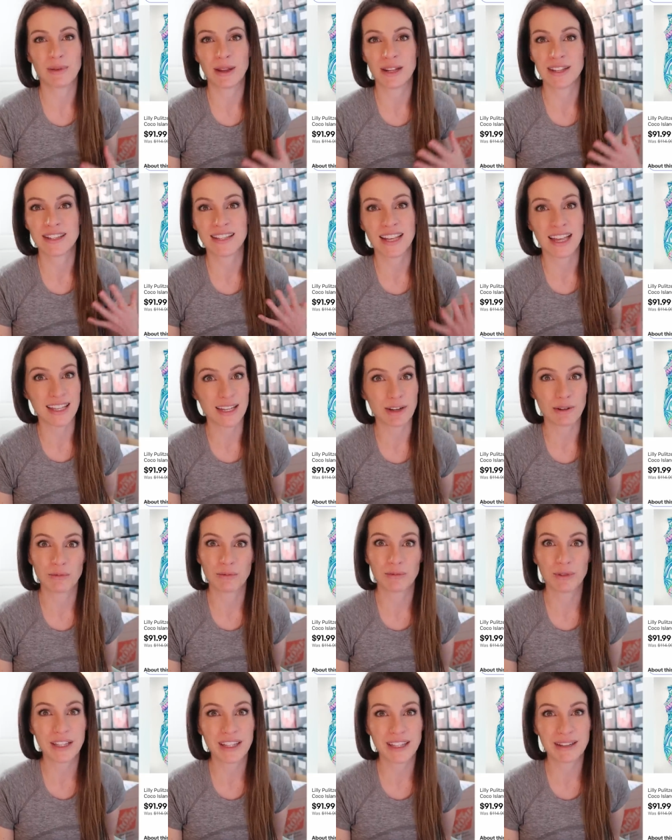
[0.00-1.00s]
been selling
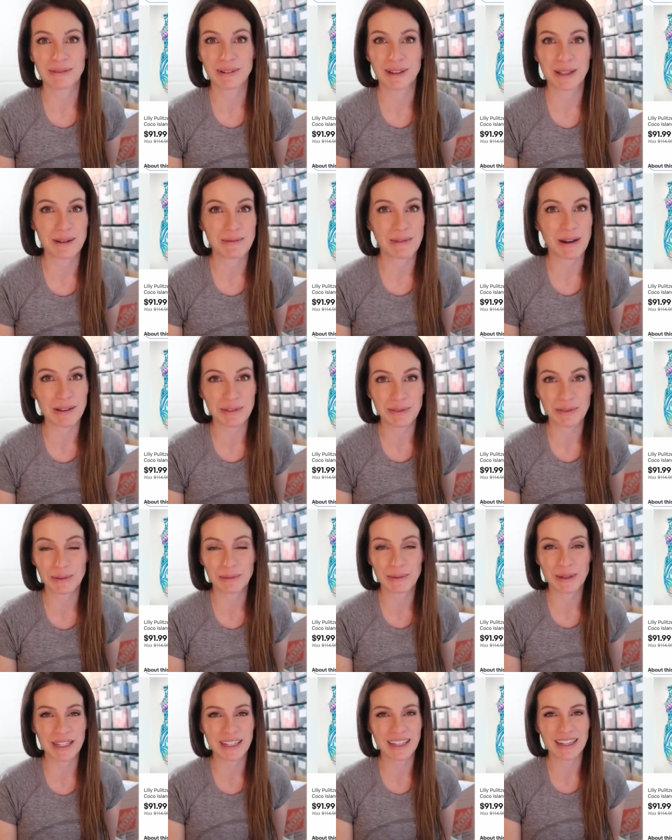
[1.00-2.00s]
really well for
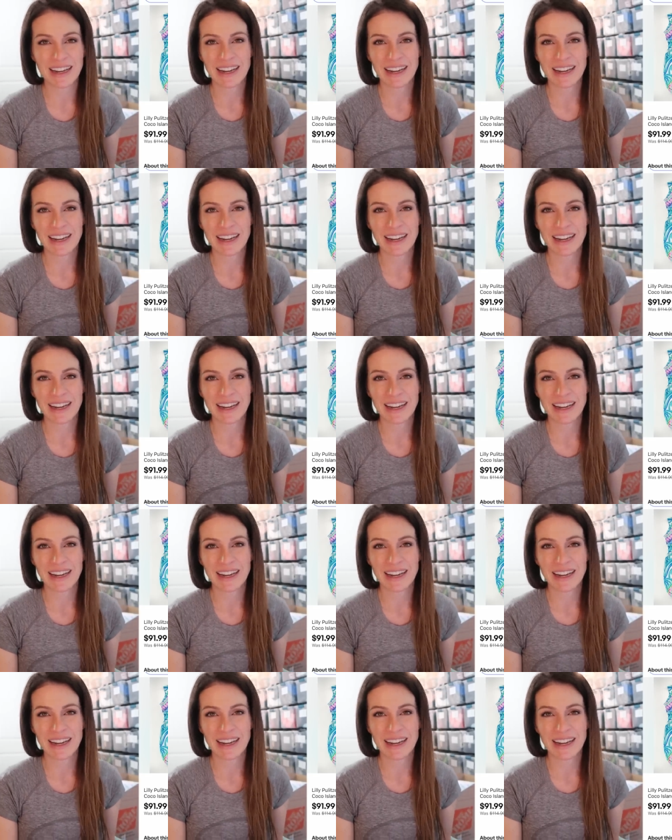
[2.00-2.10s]
me.